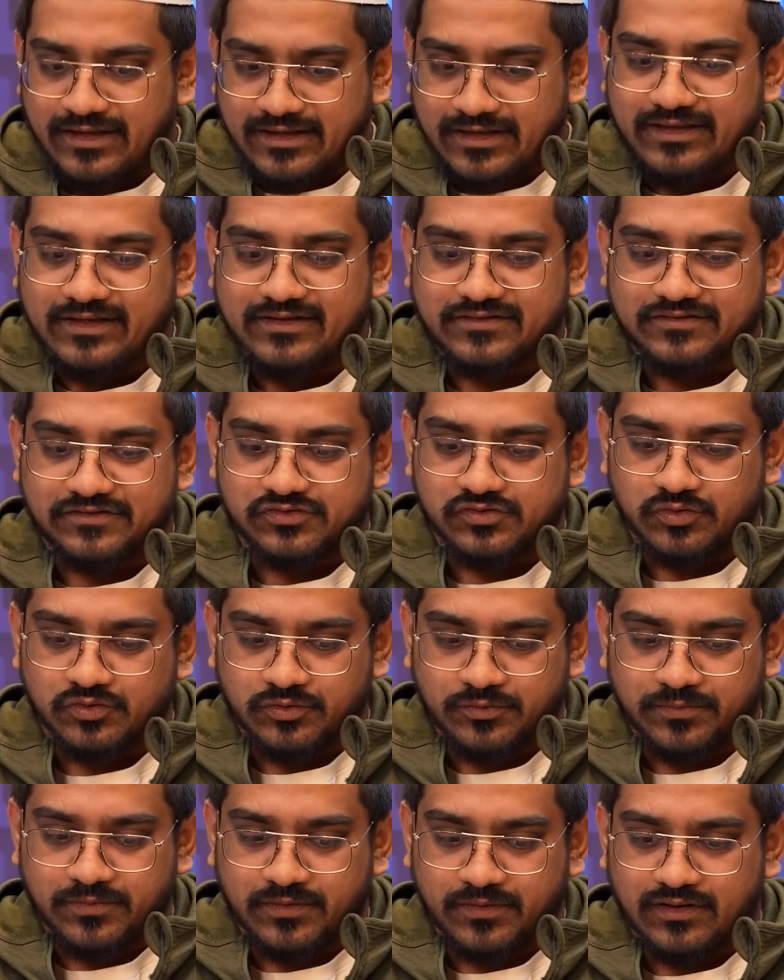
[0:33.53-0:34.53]
Yes,
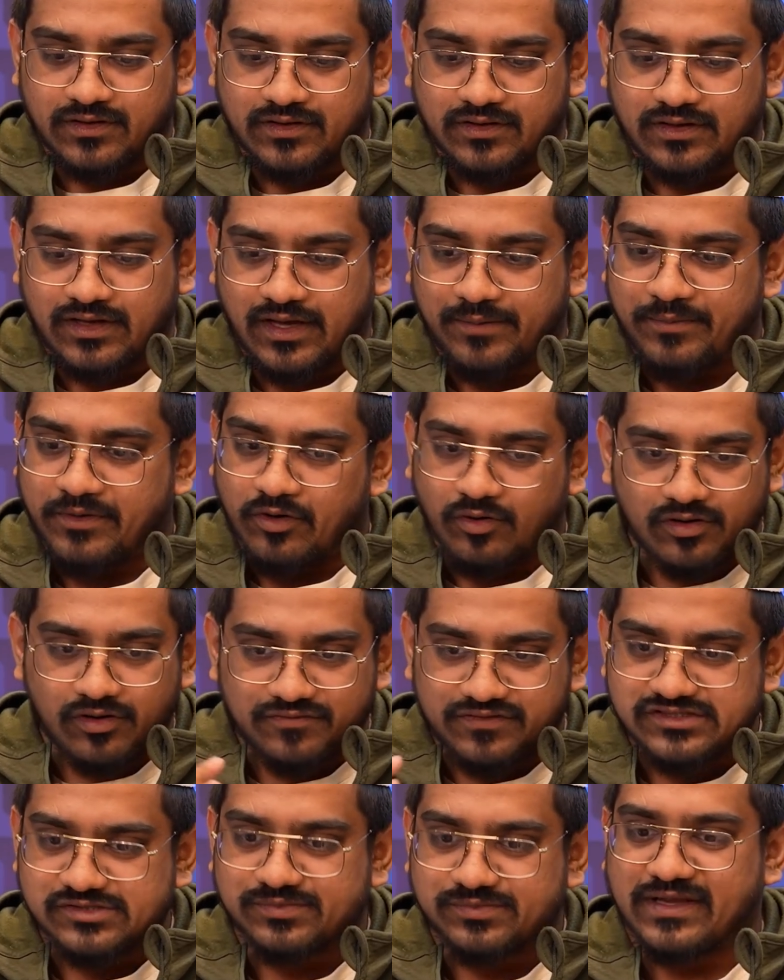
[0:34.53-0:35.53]
so amid all
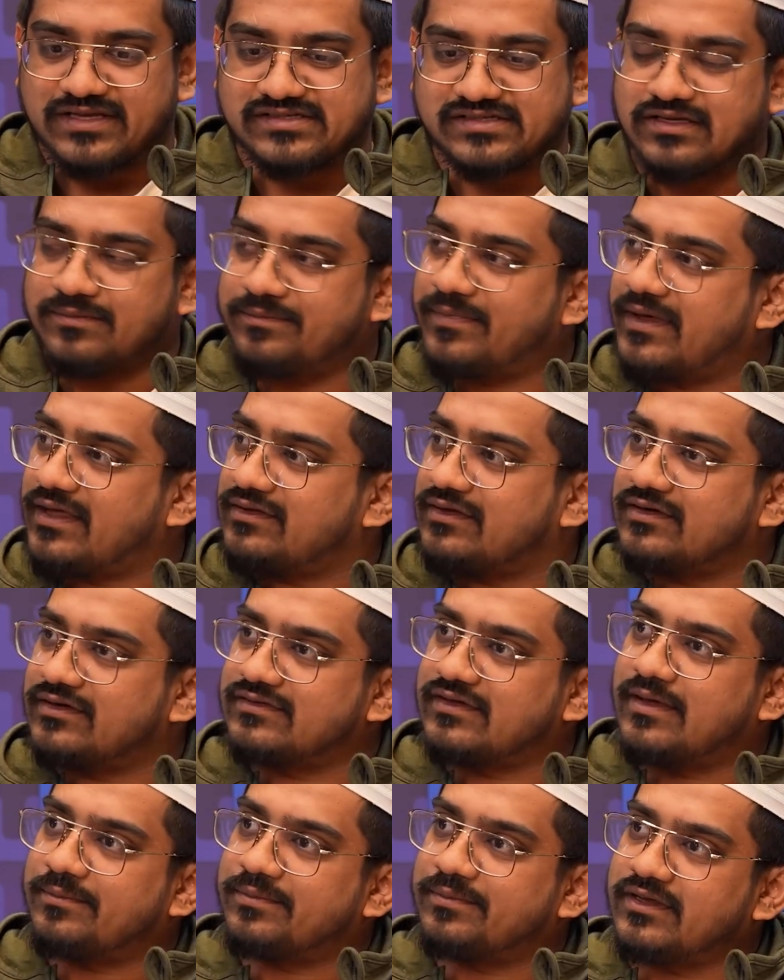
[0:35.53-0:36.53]
of this plastic ban that is
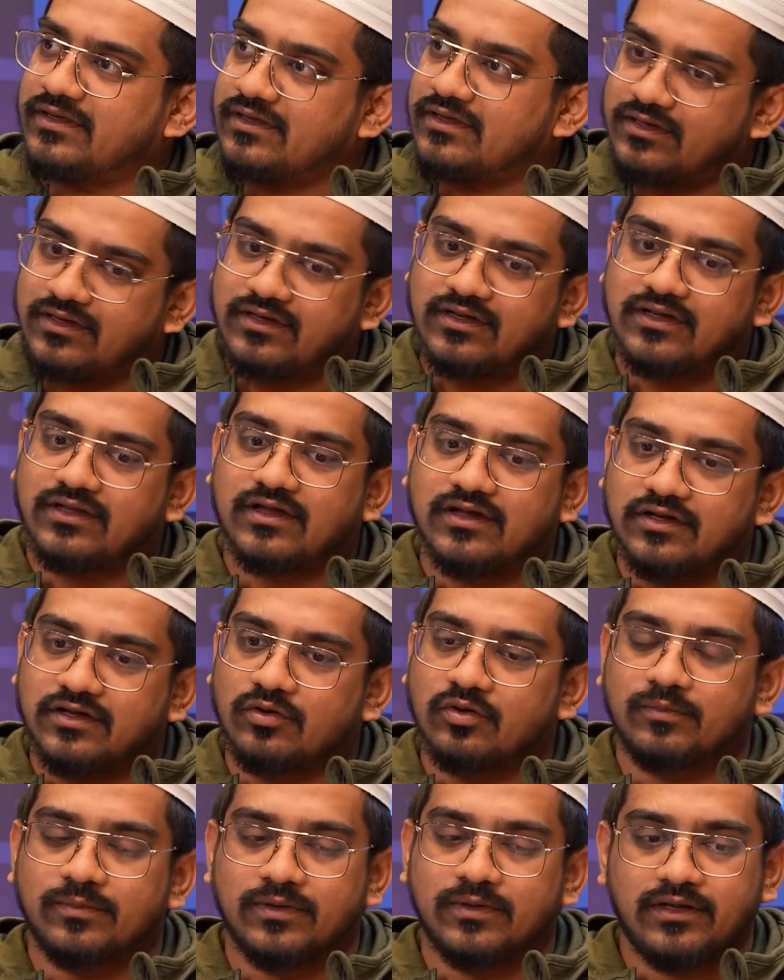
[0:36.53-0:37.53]
happening in India and
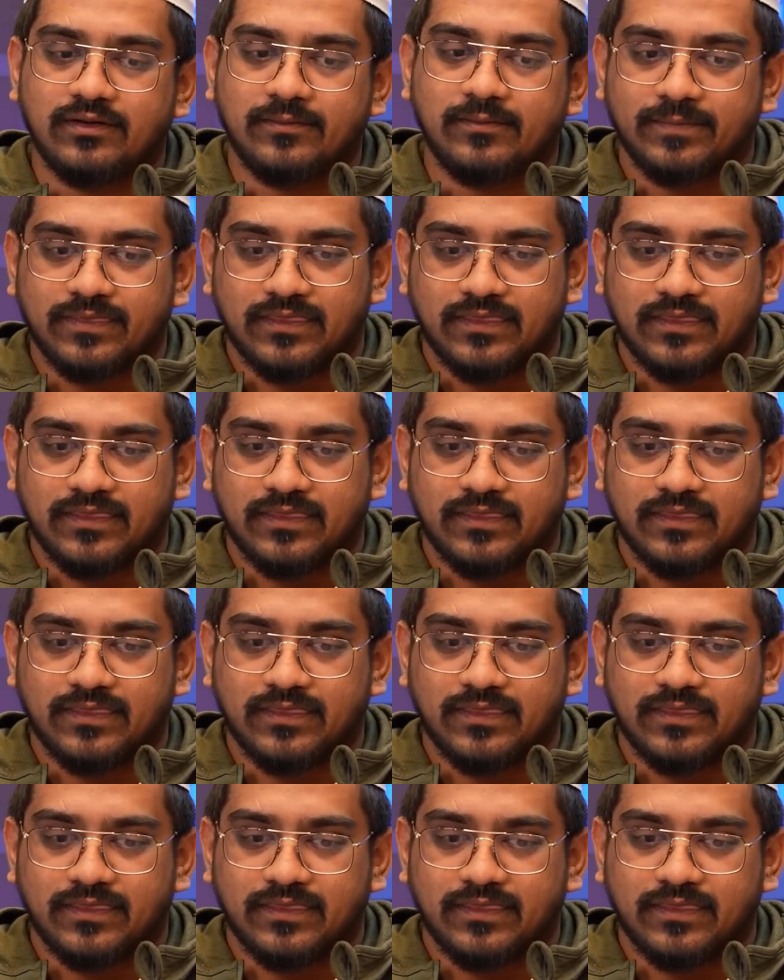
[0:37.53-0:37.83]
globally,